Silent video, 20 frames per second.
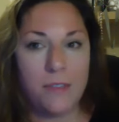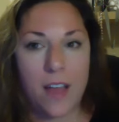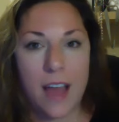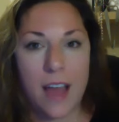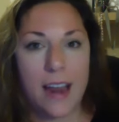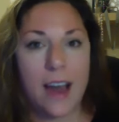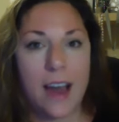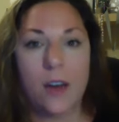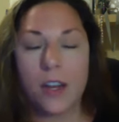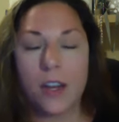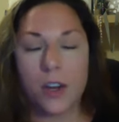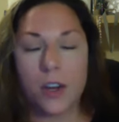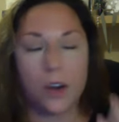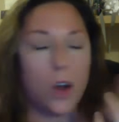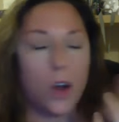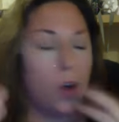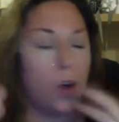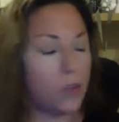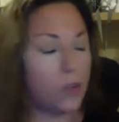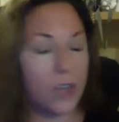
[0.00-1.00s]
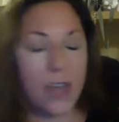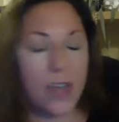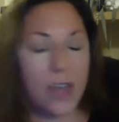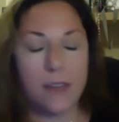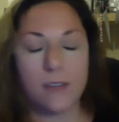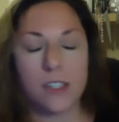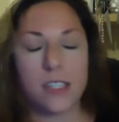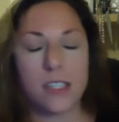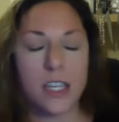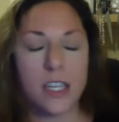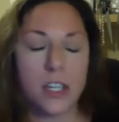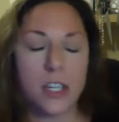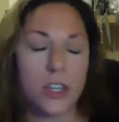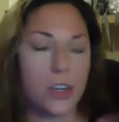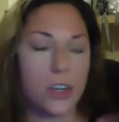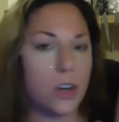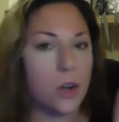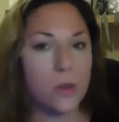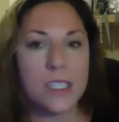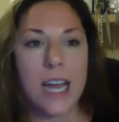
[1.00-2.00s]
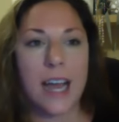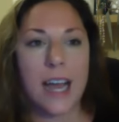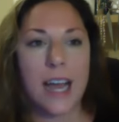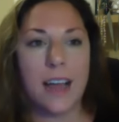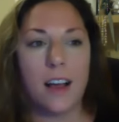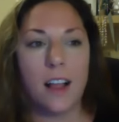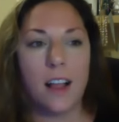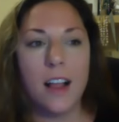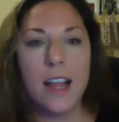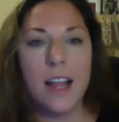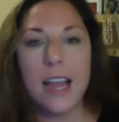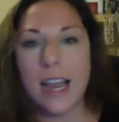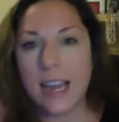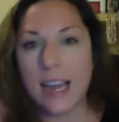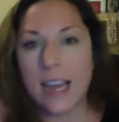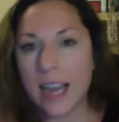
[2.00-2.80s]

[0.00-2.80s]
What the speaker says: flat out in your own conversation, your own style,